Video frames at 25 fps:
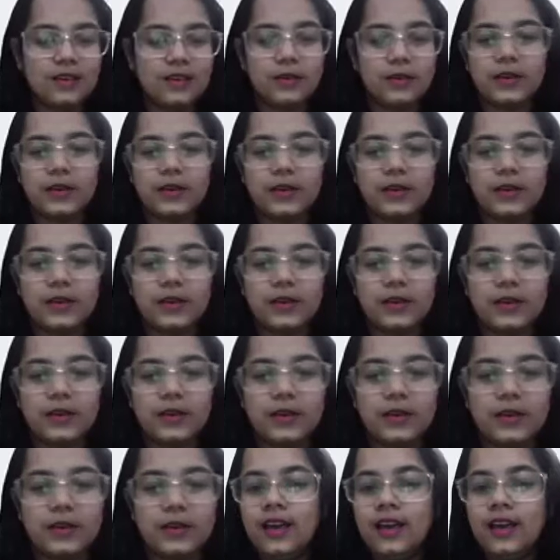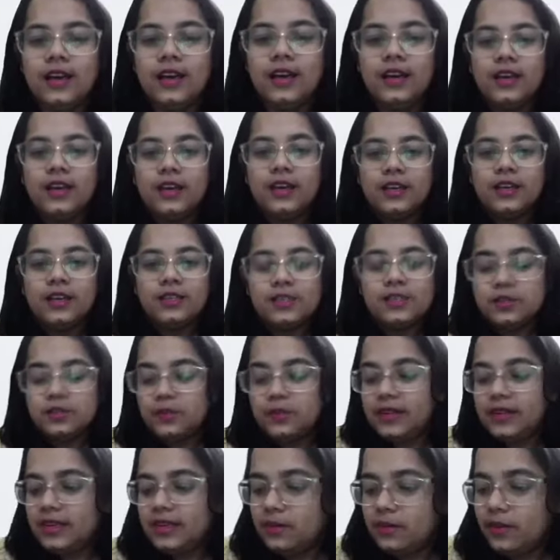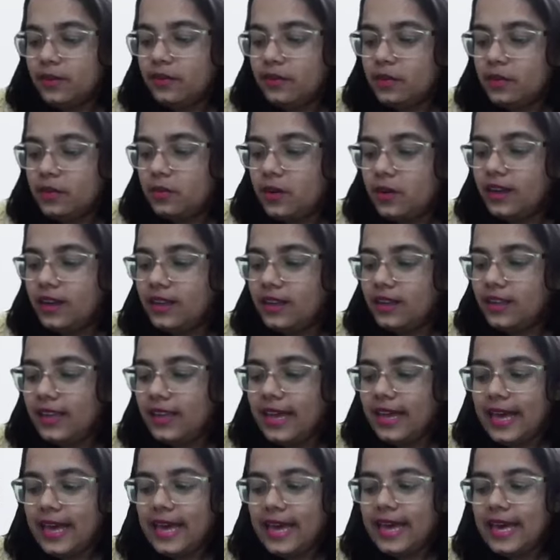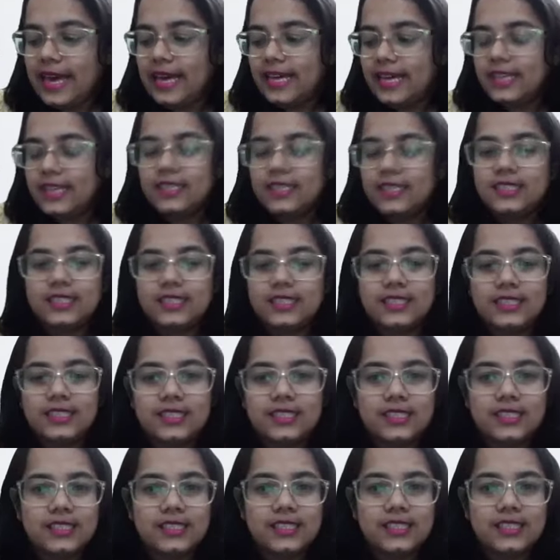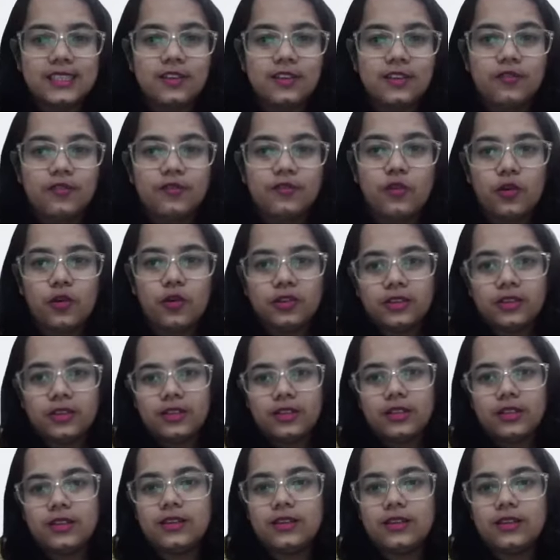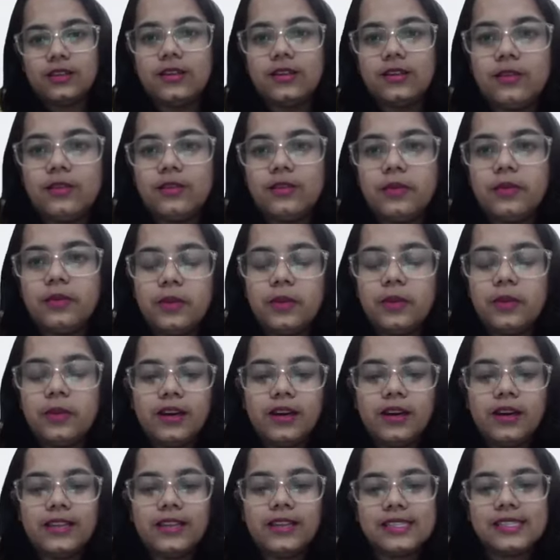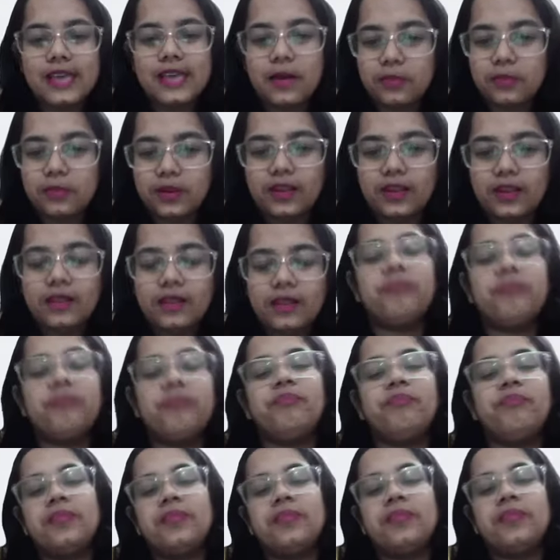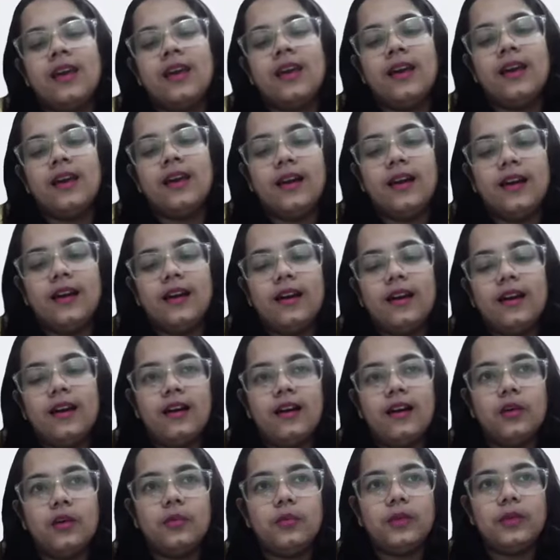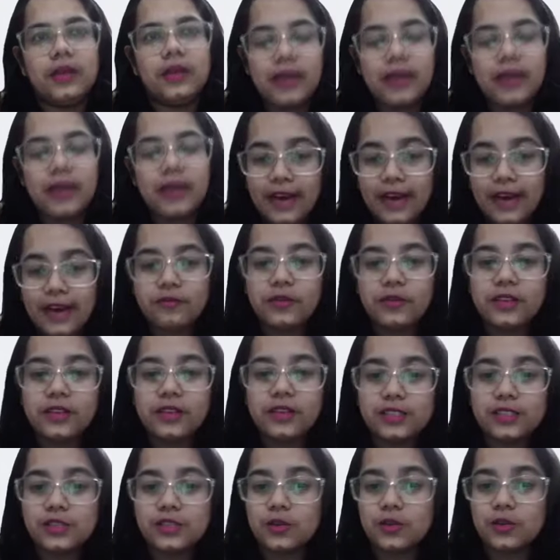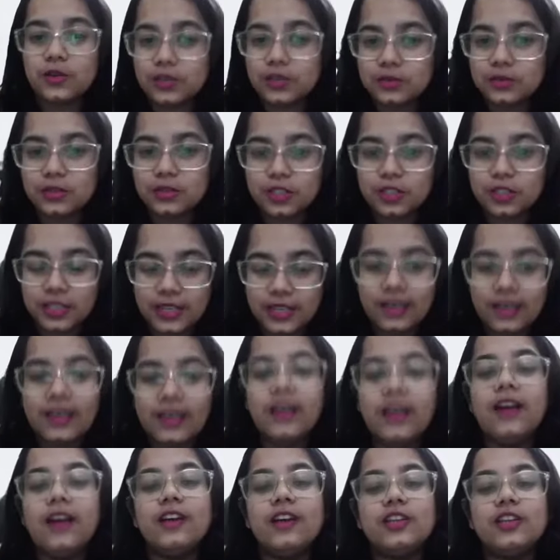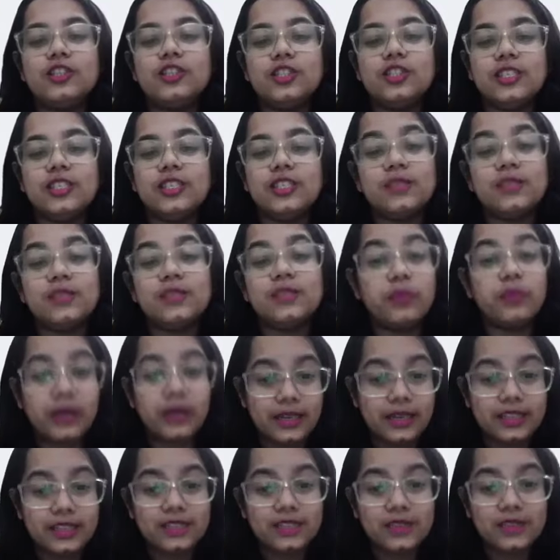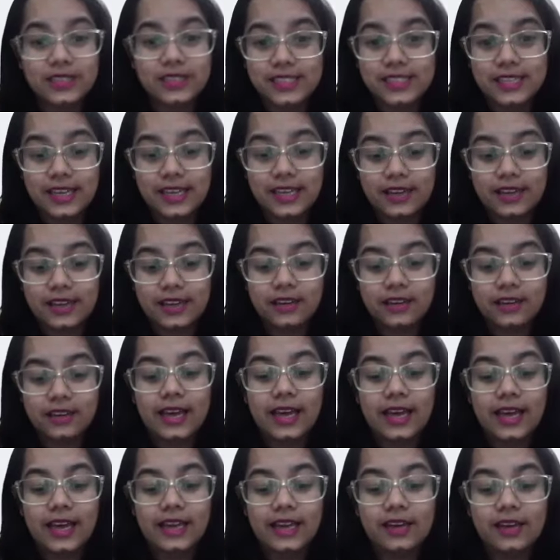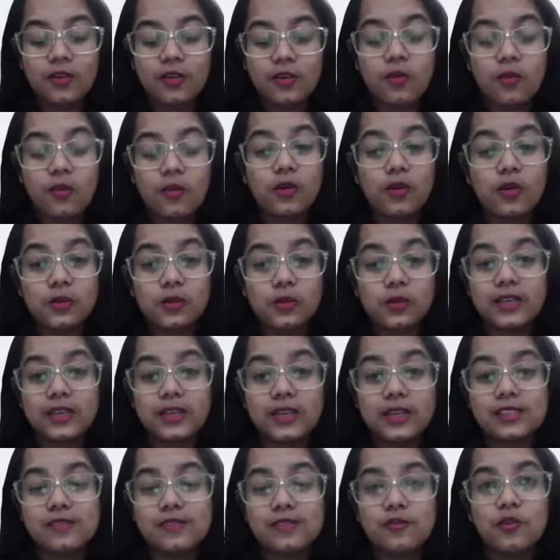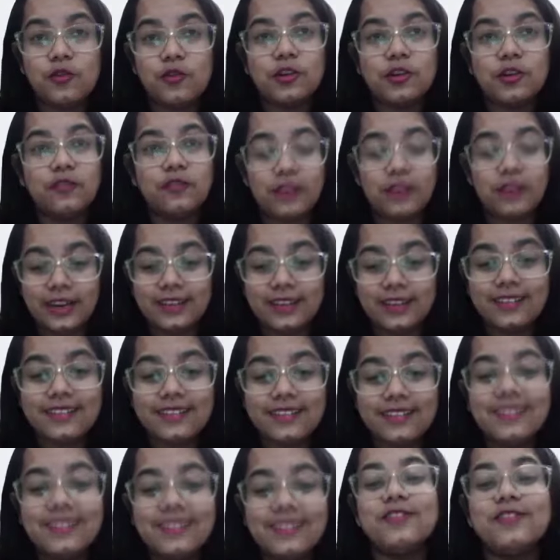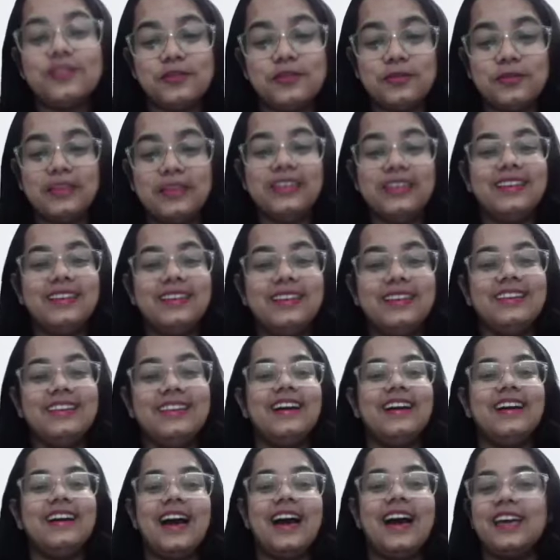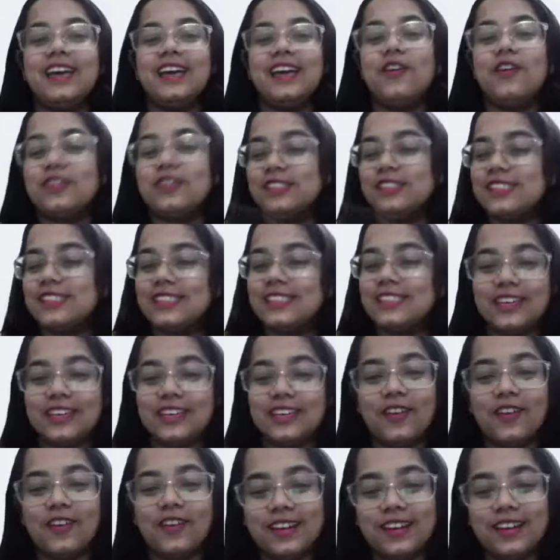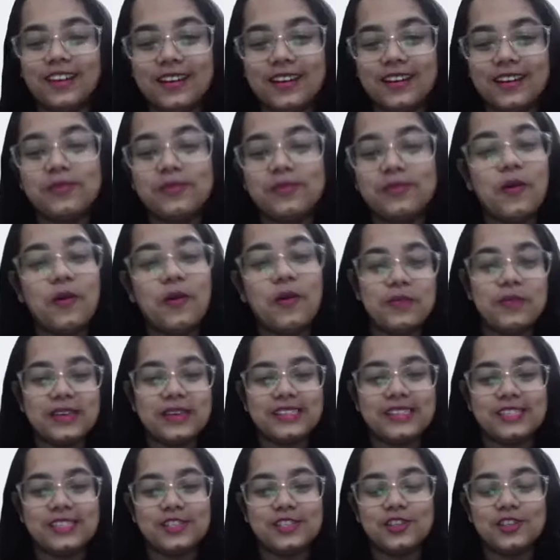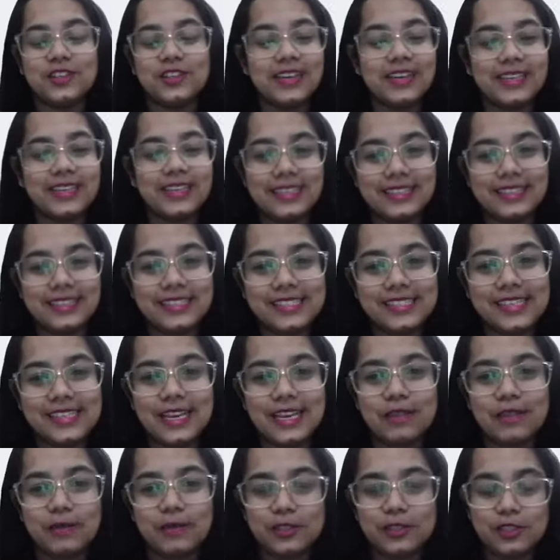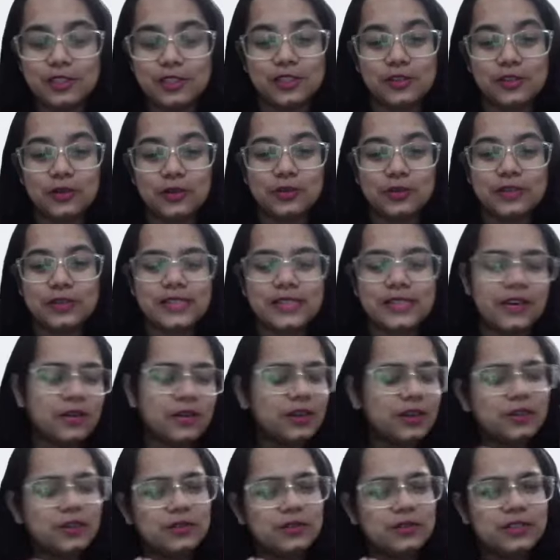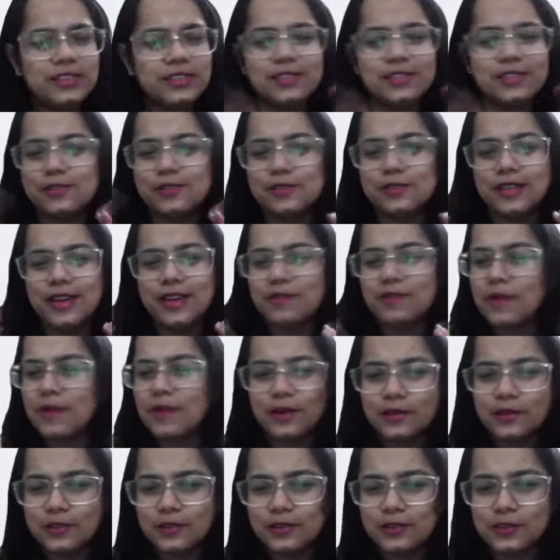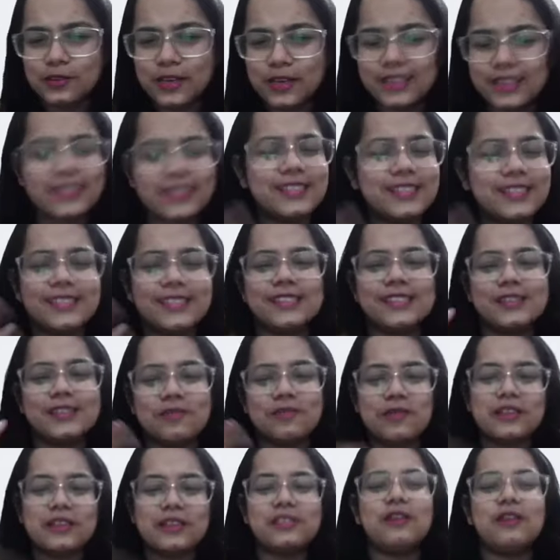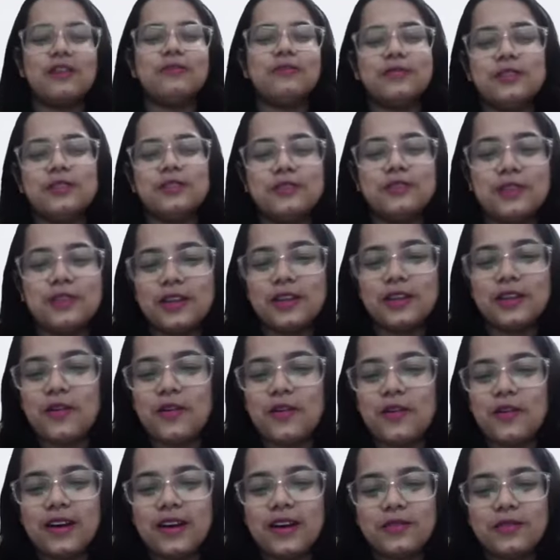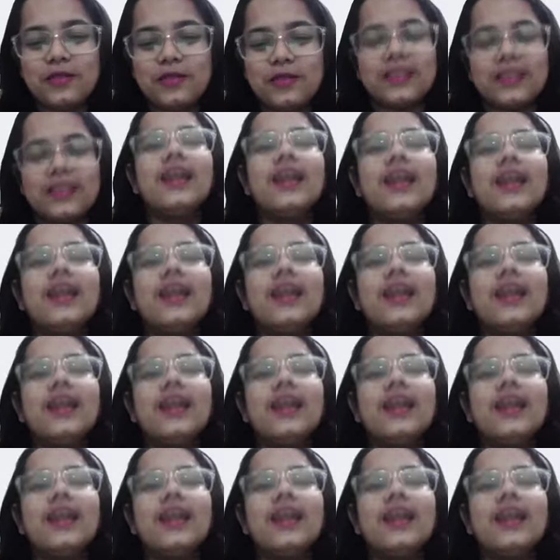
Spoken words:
Great. So welcome everyone, and this is the fourth webinar that's happening. We have with us Dr. Michelle. She's a brilliant veterinarian and always phone a friend to me. I constantly call her up or message her, I need this help. And she's always like, okay, do this, do that. Why don't you try this? This is the best option. You can go ahead with it.